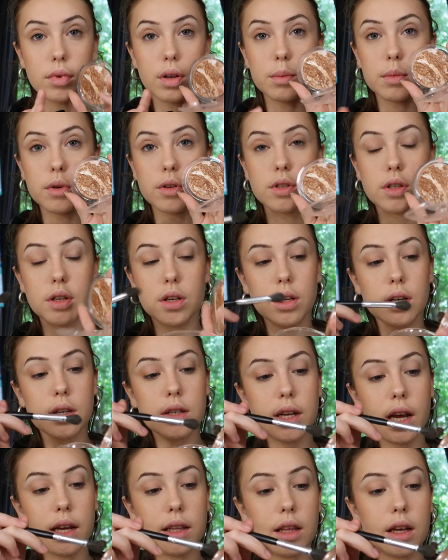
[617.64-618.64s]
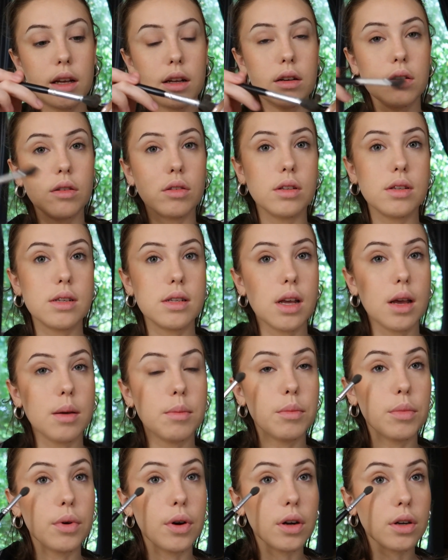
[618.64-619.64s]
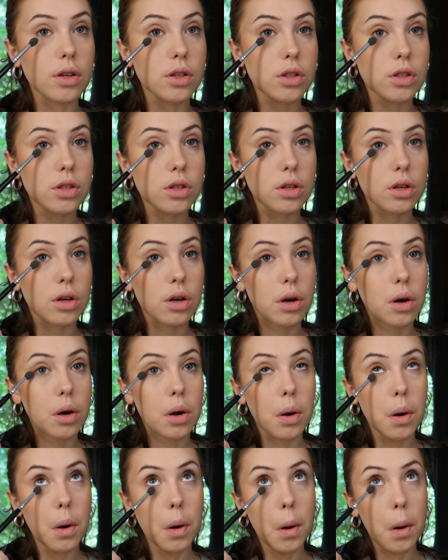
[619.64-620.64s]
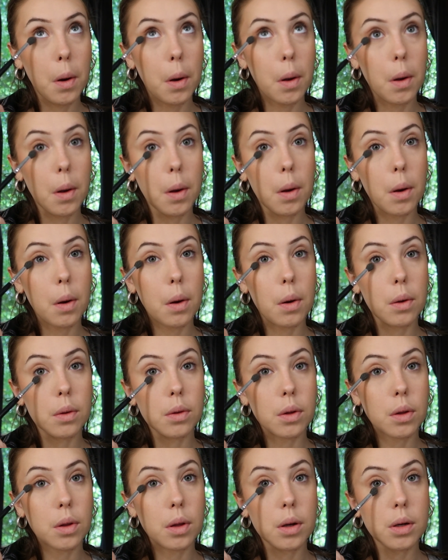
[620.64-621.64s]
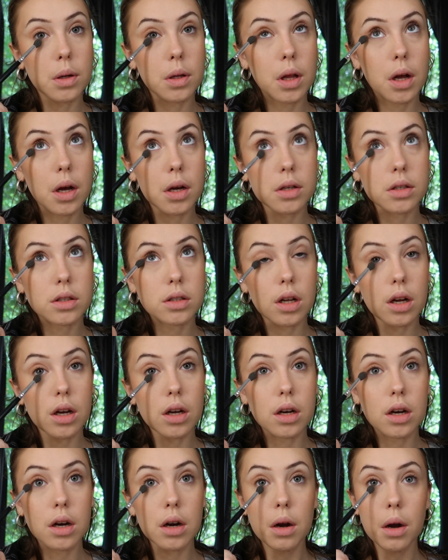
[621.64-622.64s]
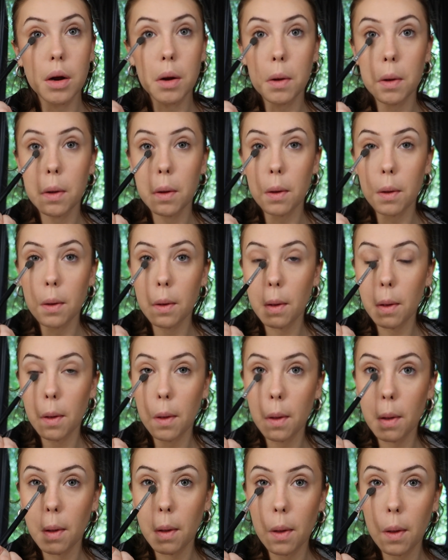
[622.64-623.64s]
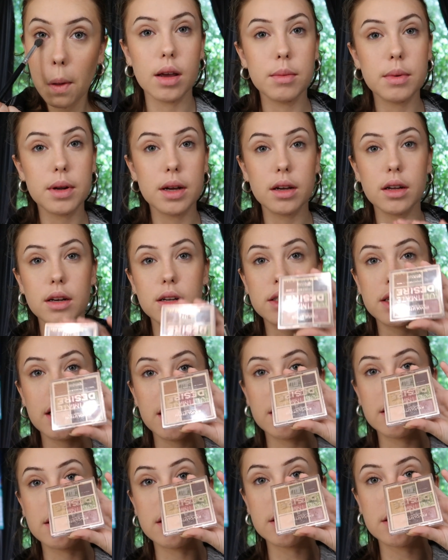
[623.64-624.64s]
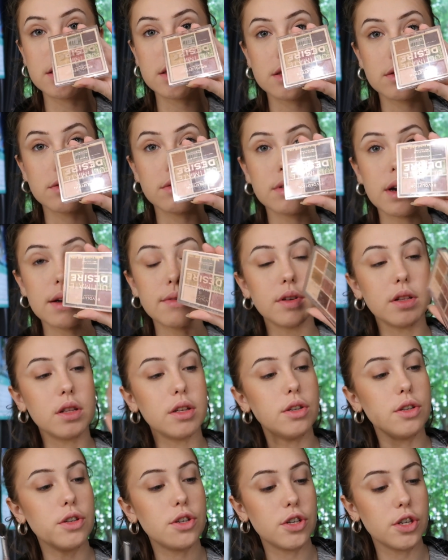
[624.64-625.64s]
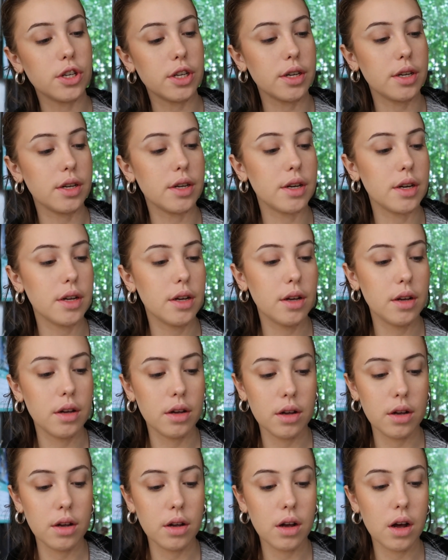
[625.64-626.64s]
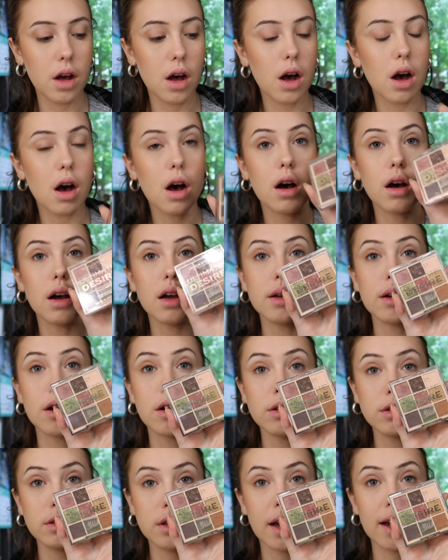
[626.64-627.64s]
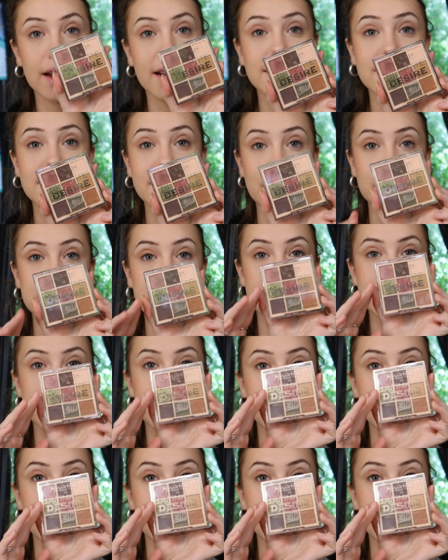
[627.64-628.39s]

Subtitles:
I'm also gonna take that on the same brush on the lower lash line. I am now gonna take this Revolution, I held it upside